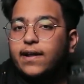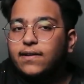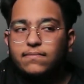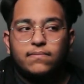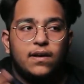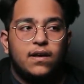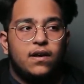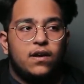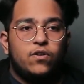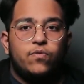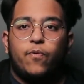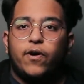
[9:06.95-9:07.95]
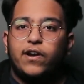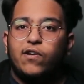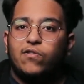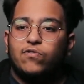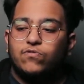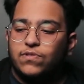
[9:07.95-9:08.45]
and to point it
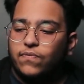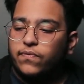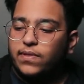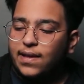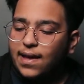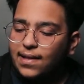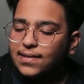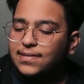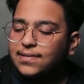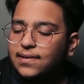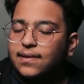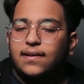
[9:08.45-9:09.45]
onto something else.